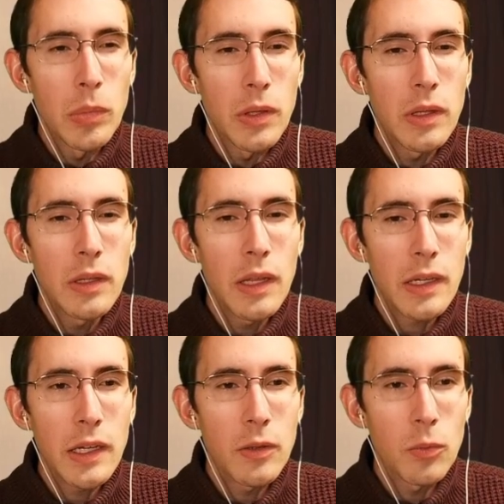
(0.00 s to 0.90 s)
But then
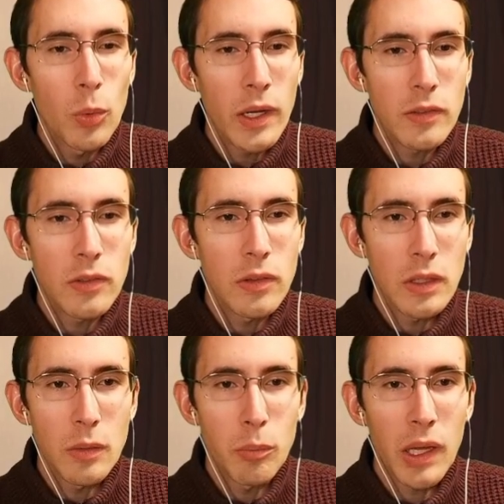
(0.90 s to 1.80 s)
that kind of wrecks
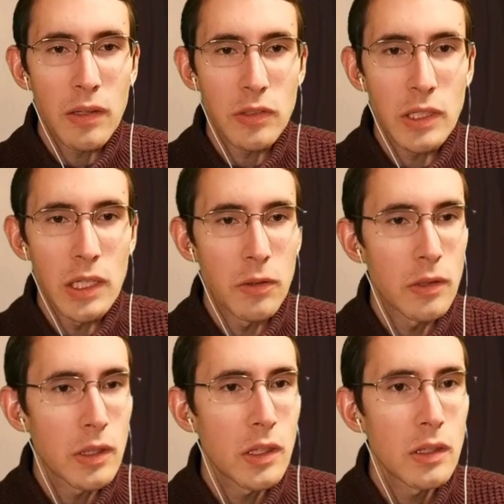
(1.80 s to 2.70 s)
the capacity,
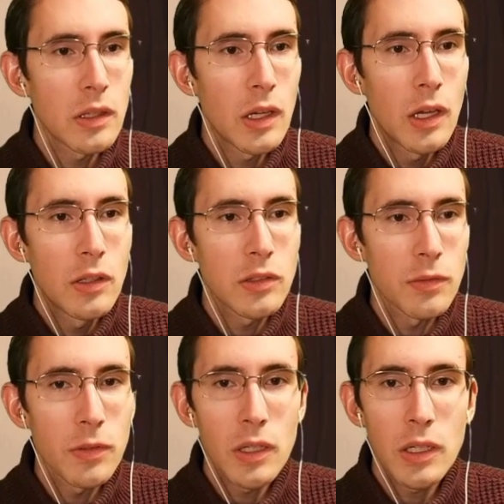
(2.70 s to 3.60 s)
I think.
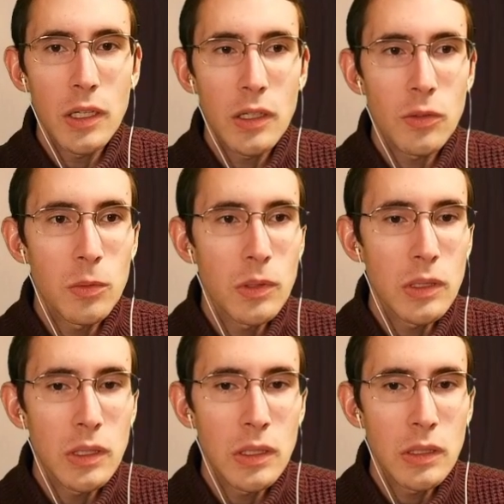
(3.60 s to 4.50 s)
Stefan has
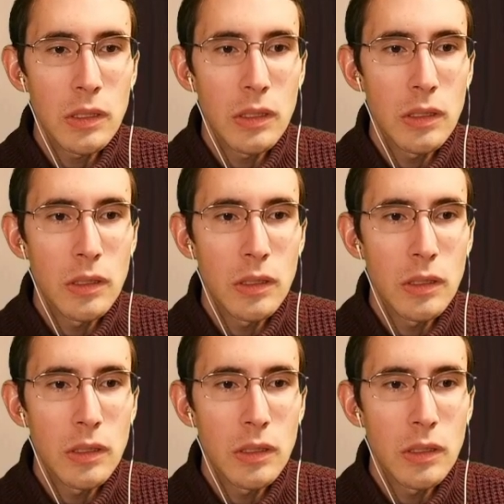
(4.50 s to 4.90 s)
one.